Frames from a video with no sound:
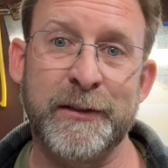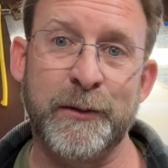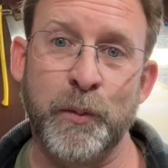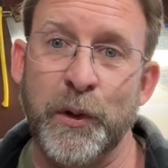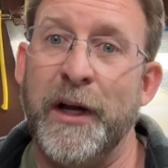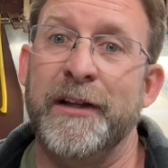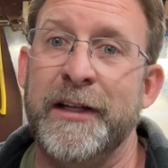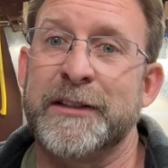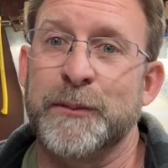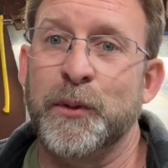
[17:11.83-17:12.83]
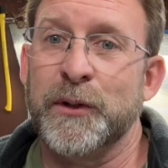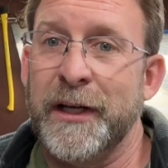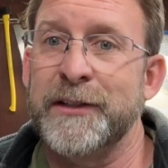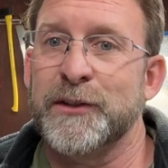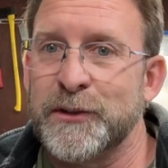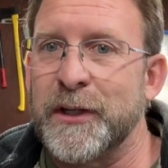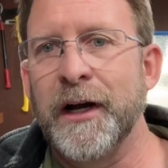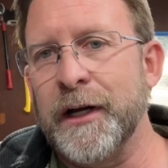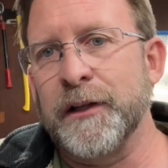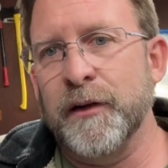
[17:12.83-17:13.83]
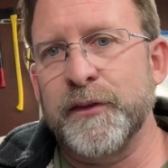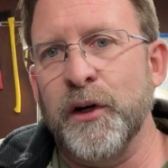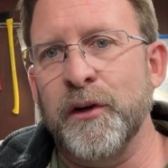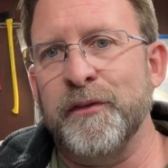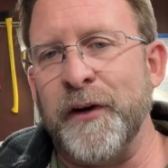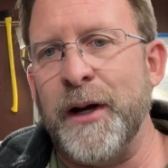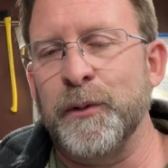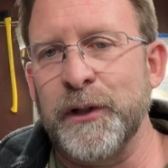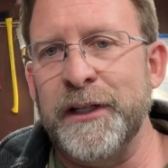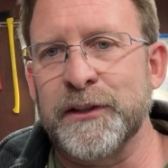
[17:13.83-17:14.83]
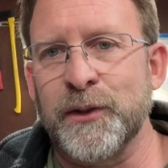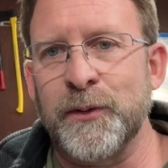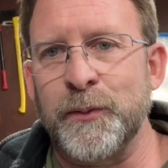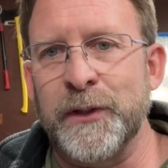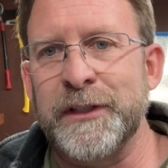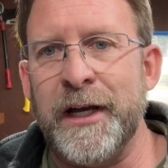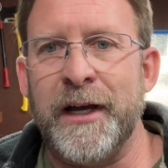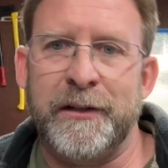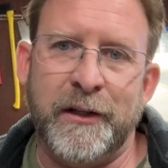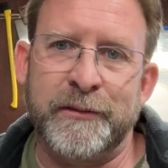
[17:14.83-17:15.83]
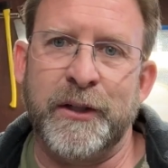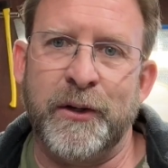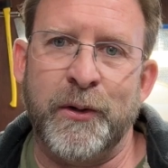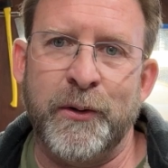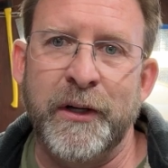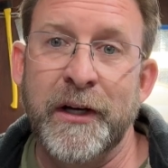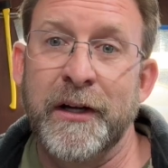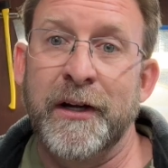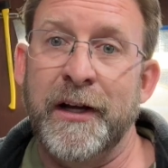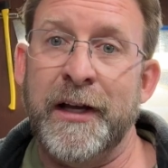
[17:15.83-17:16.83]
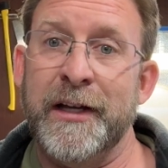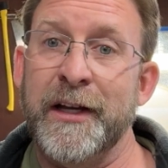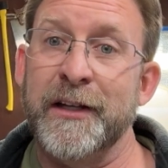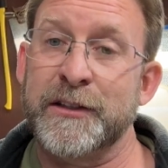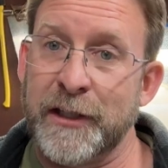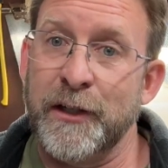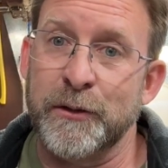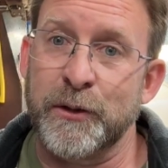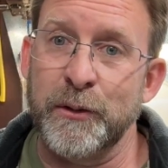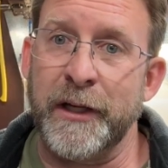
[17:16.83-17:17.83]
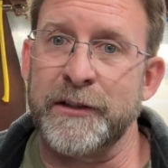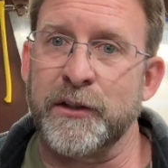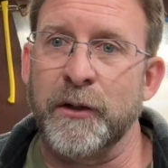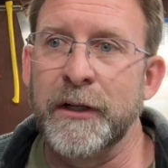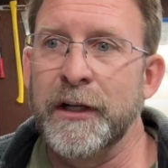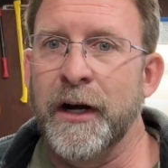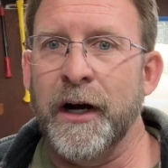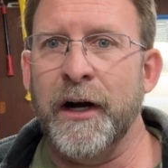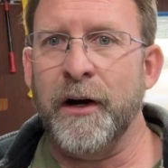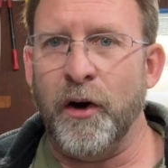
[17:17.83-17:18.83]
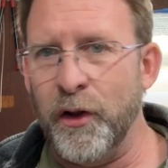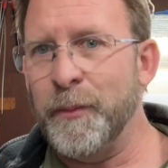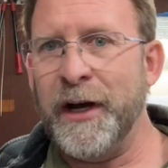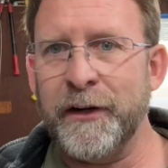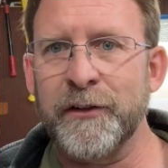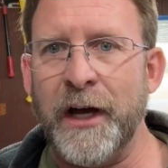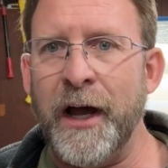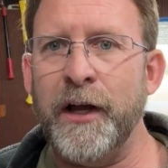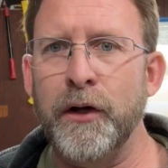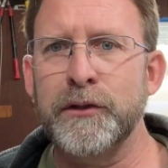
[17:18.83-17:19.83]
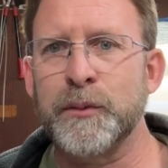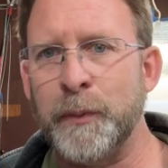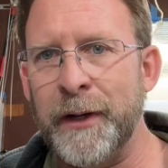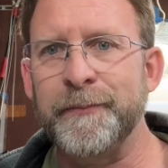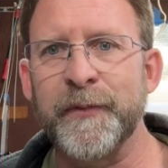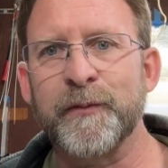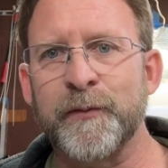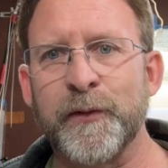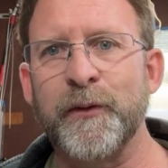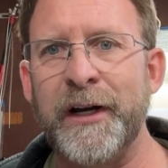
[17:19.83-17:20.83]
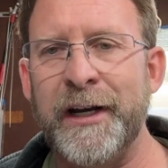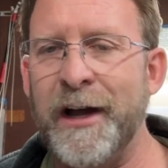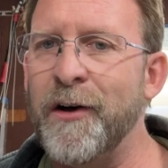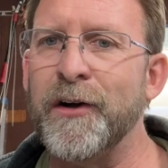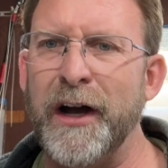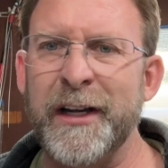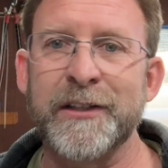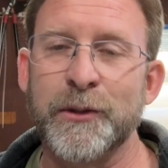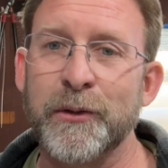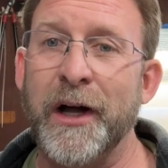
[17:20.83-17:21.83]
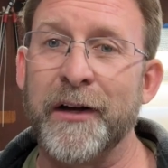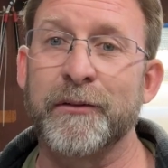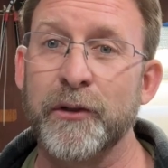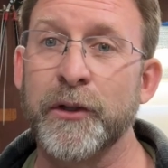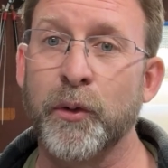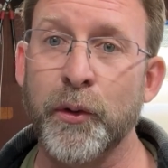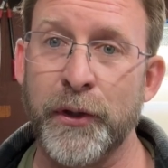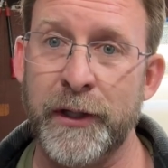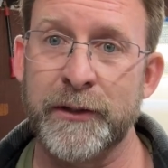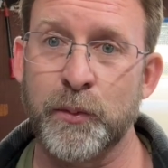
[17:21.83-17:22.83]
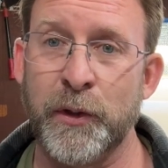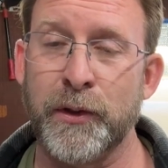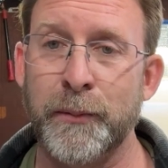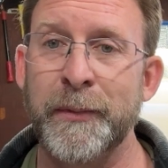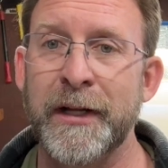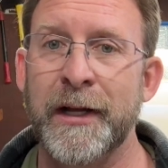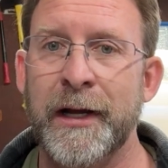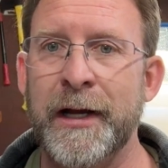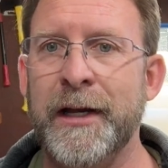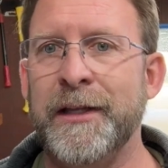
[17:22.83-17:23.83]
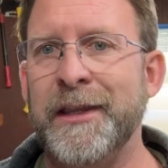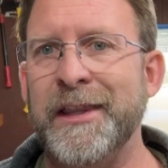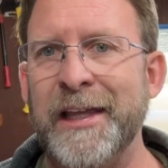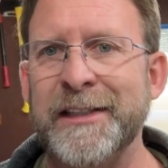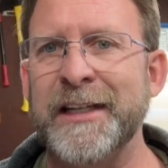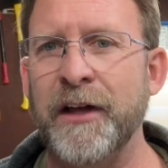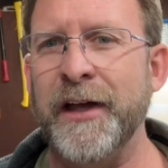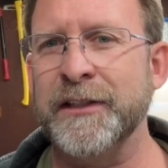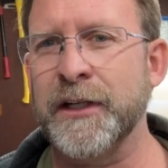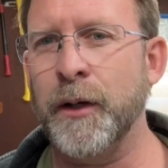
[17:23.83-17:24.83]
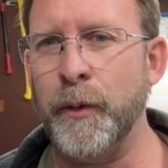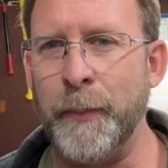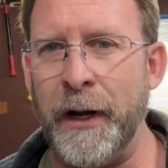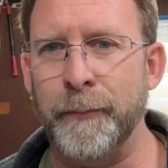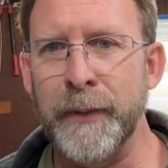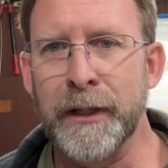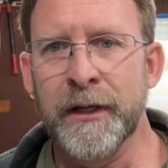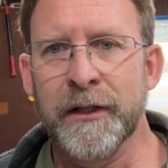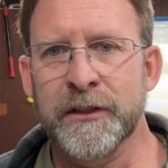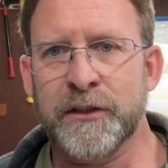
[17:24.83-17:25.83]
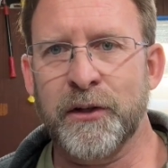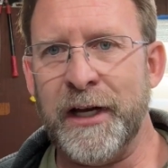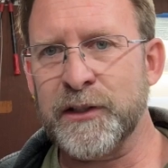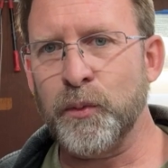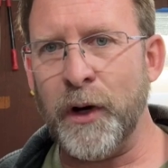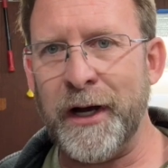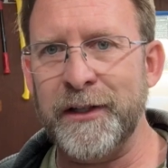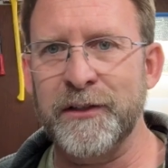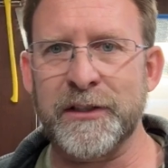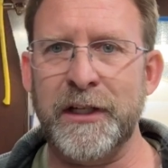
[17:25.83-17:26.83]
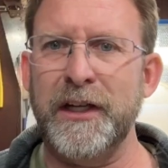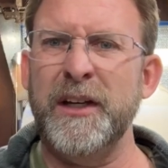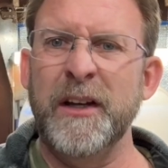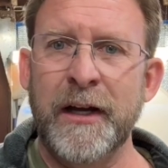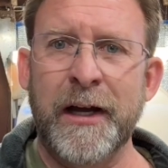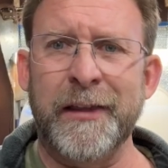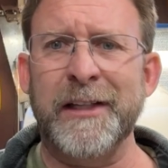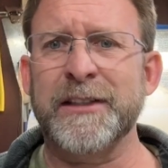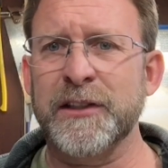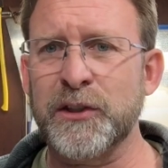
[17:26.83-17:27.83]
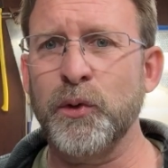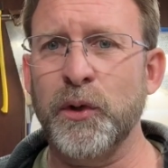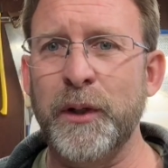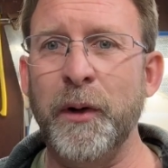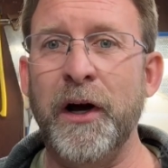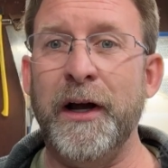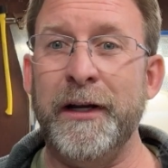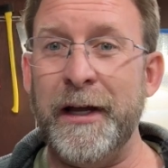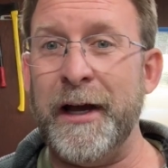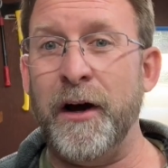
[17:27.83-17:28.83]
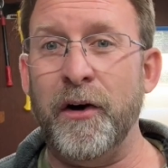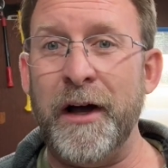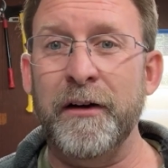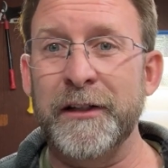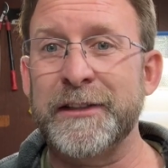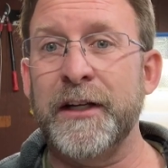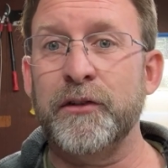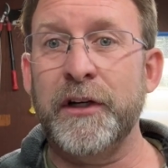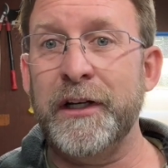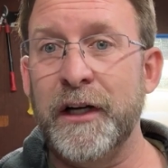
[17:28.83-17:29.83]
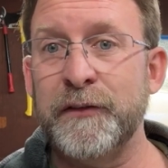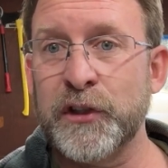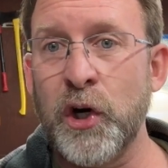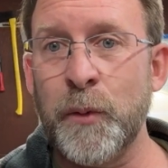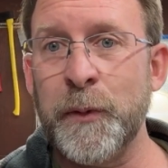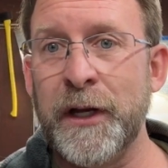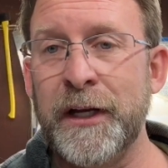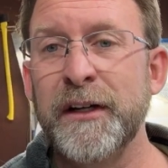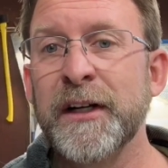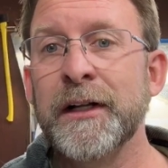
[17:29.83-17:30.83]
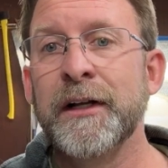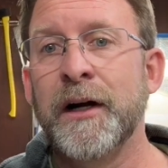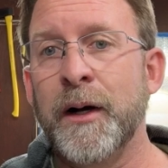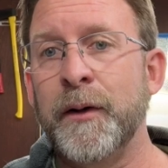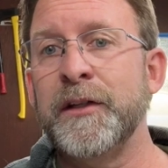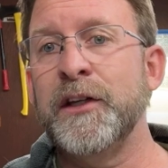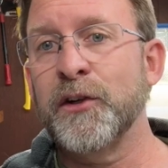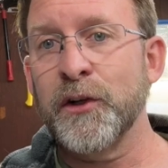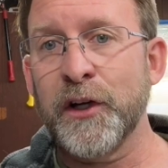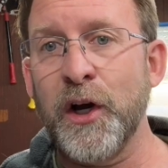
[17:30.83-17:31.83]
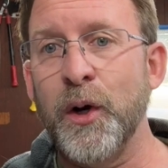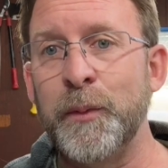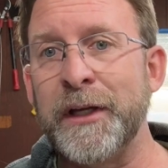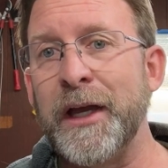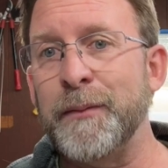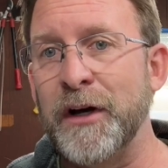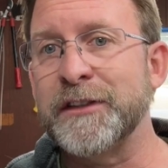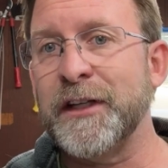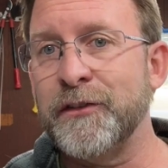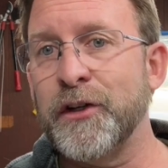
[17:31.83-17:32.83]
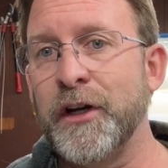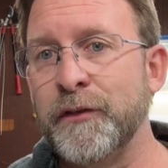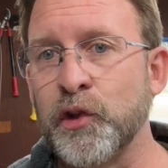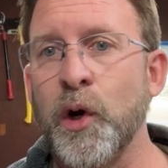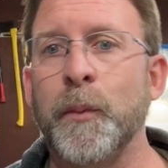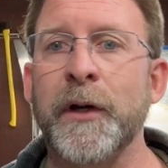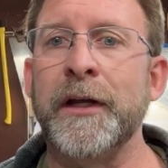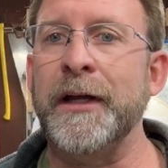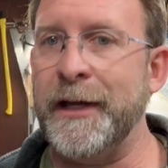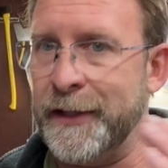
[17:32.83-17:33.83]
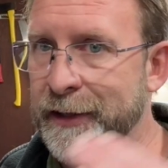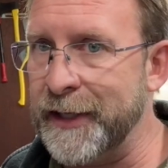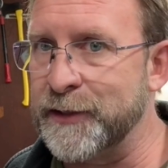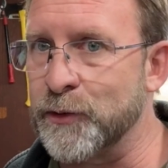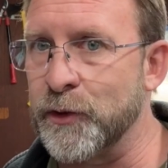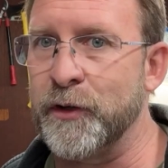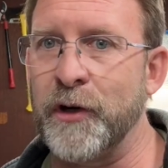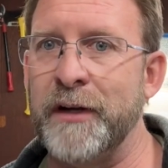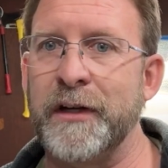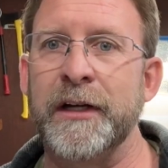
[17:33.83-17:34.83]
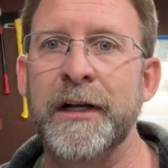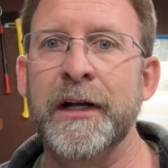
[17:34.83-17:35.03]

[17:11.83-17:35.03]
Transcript: would I like some more lasers? I'd love to own a fiber laser one day. I'd love to own a CO2 laser. All of mine are diodes, but for right now, I can do a lot of really cool things with them, and that's how that's come about. So that's why you see, and that's the story behind how Alexandria Knife Sharpening a year ago became Alexandria Knife Sharpening and Laser Engraving.